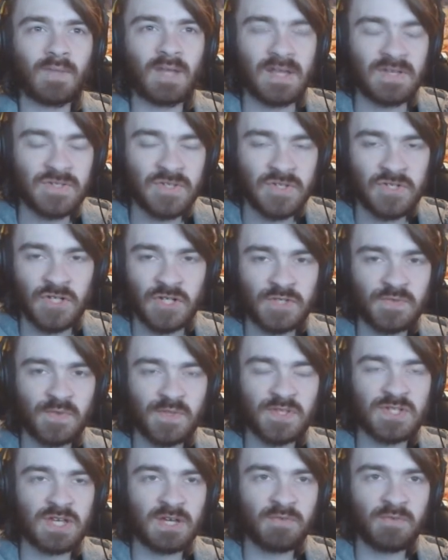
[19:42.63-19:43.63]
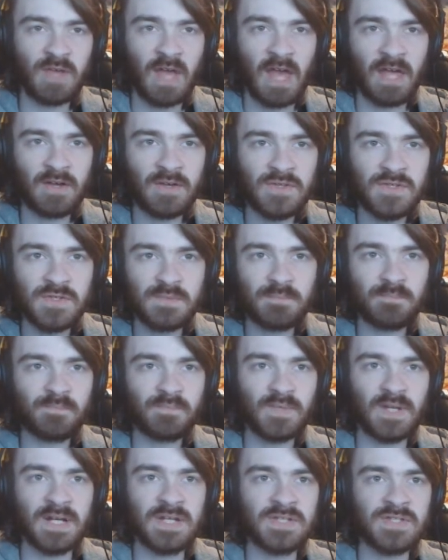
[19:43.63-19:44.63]
is it just for the sake of chaos?
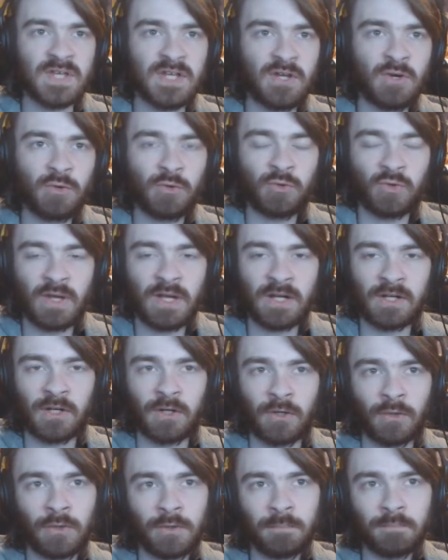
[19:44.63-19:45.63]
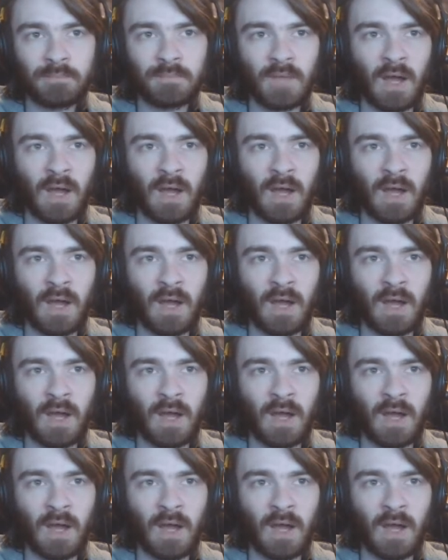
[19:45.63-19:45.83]
Is there no greater goal?